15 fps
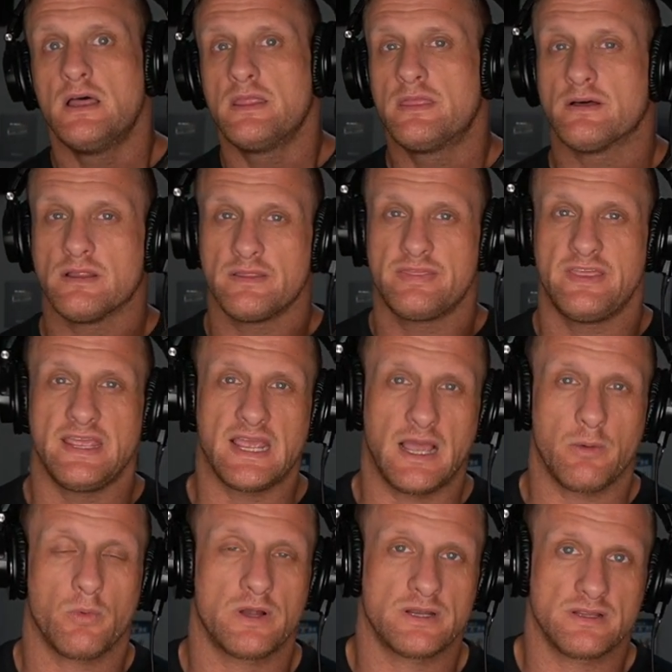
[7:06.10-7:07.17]
The thing
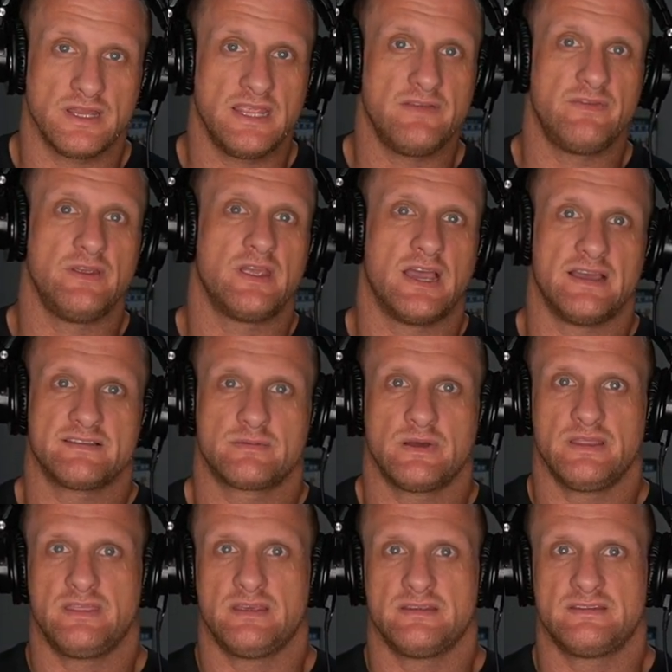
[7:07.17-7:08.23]
I want to leave you guys
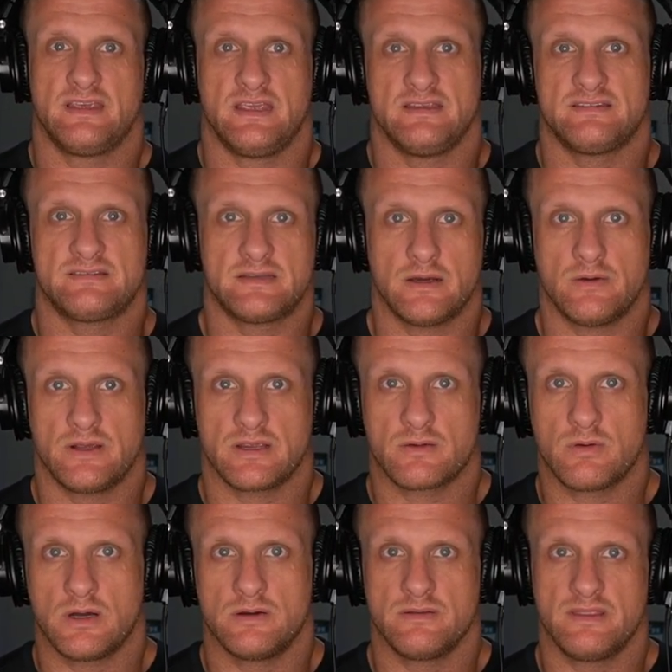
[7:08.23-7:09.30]
with is a stoic
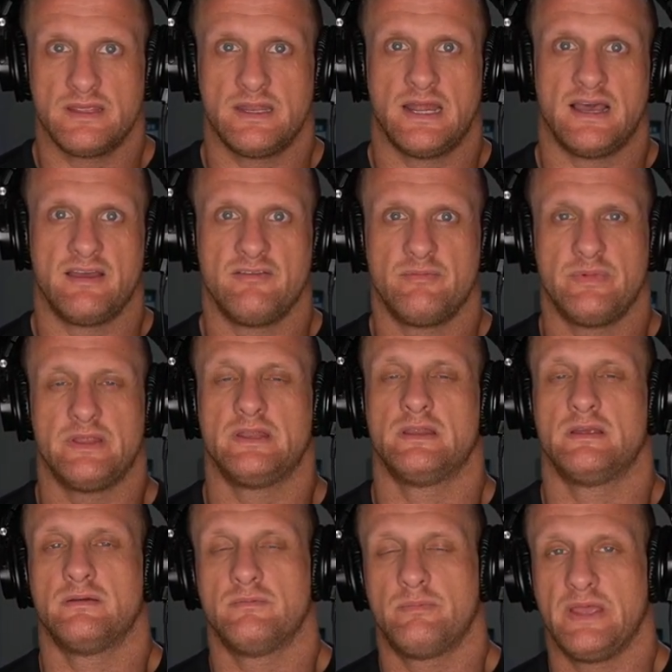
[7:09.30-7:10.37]
quote that I've
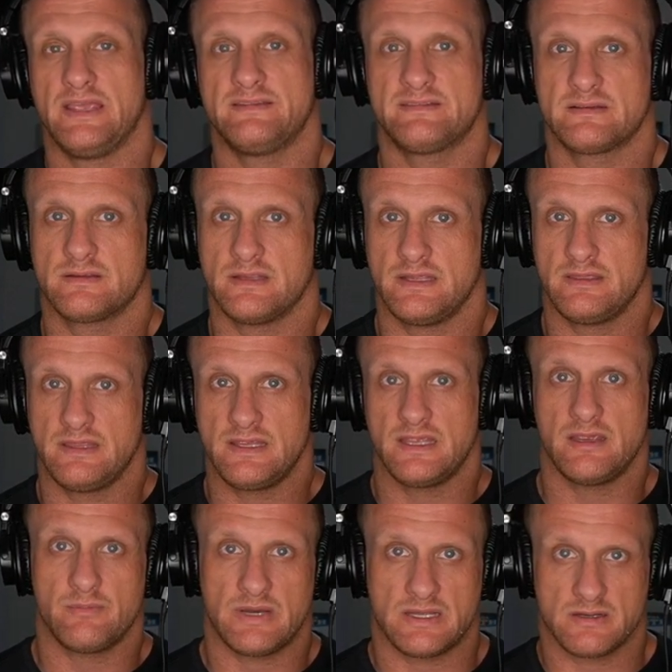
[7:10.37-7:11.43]
been basically
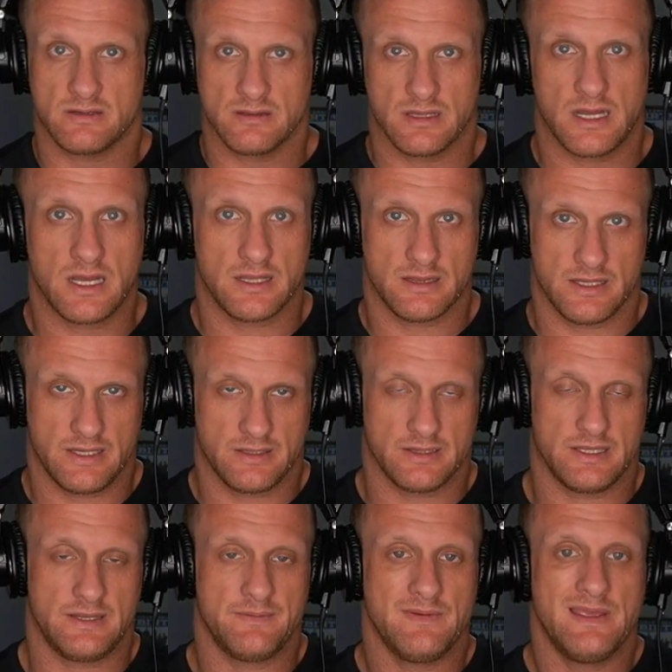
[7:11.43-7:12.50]
thinking about a lot
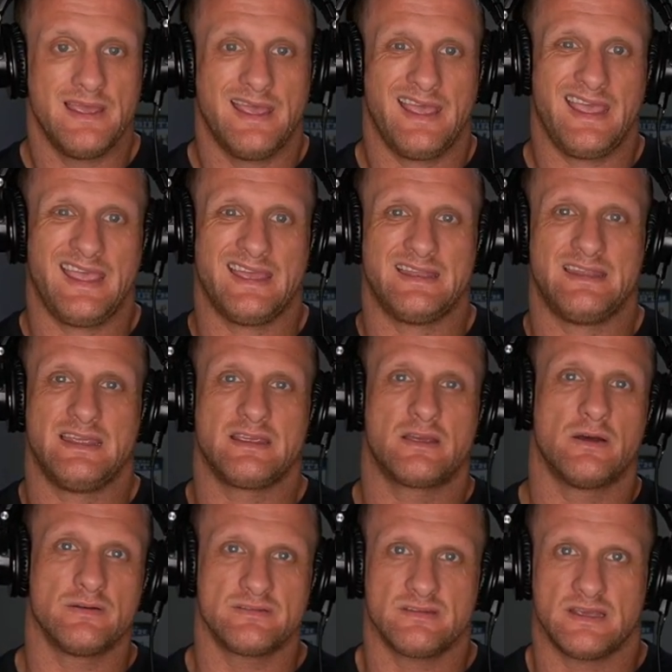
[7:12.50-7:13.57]
lately. And it
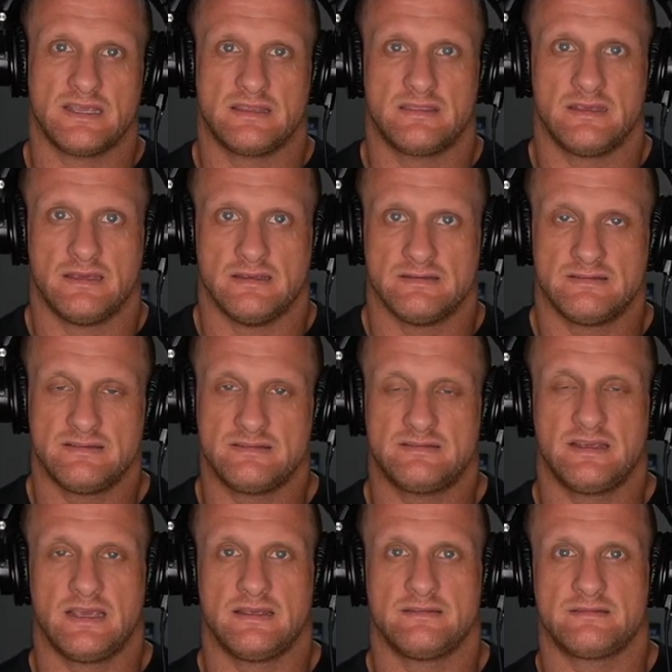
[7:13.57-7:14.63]
goes like this It
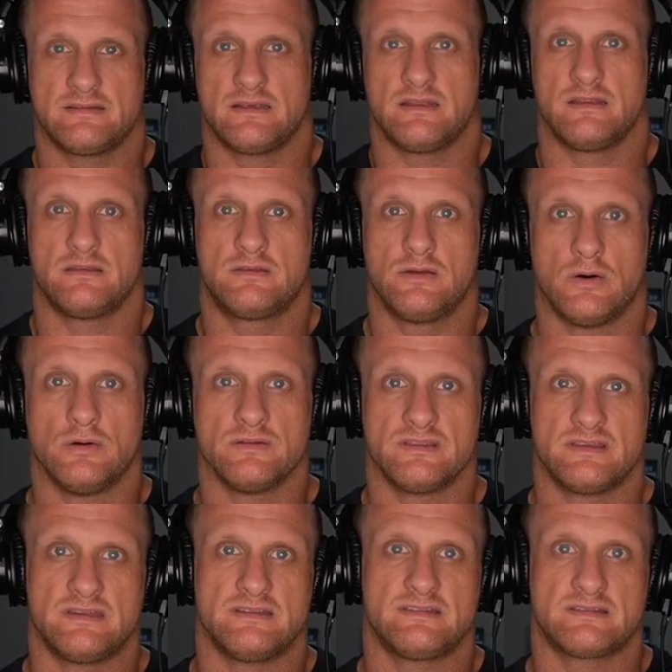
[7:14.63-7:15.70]
says,
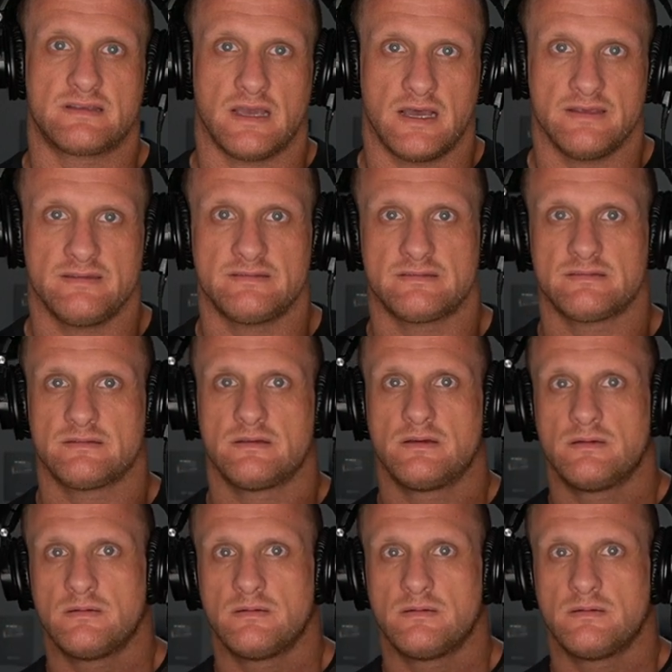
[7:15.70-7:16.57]
Don't discuss